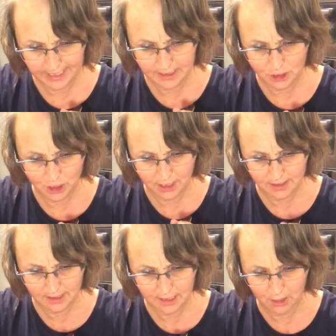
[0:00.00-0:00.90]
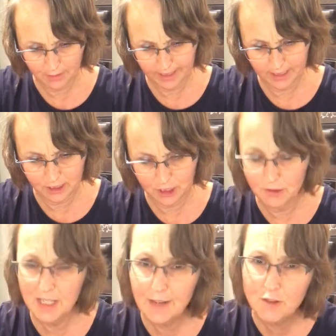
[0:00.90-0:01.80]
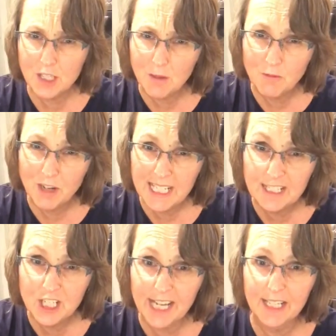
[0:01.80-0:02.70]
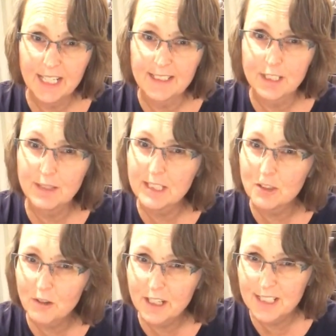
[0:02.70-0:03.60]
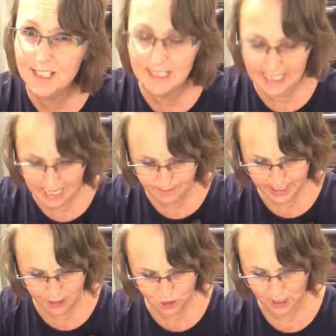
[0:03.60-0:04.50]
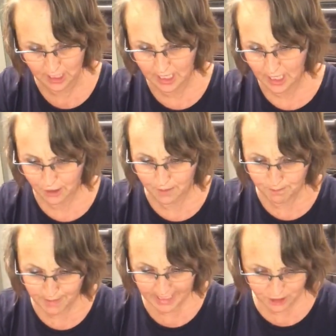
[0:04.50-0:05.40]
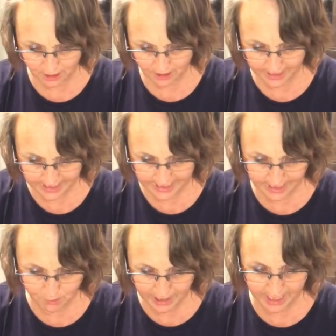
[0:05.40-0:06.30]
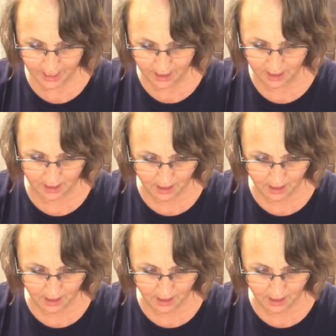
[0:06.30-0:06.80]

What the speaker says: No, because I'm pushing very gently on this, and the tarnish itself is